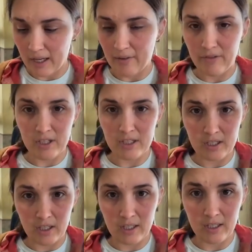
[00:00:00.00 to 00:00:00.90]
enough that it's
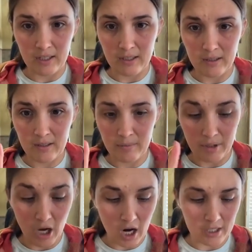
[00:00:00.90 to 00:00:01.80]
gonna
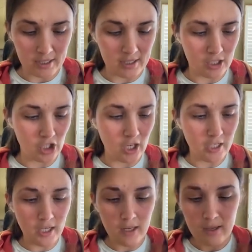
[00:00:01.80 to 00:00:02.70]
be hard to stitch
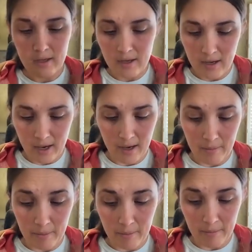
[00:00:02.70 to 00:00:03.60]
on.
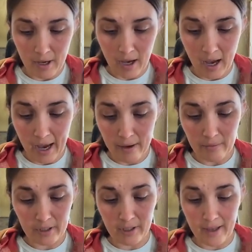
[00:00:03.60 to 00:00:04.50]
I
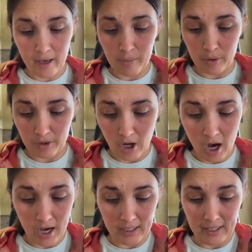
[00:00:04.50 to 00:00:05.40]
really like both
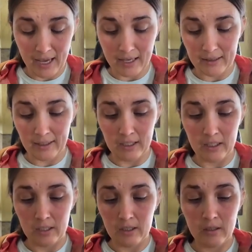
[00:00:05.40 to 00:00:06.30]
cotton and
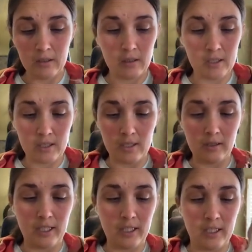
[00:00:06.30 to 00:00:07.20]
linen. This is a
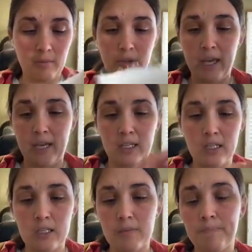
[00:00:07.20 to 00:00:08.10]
linen blend.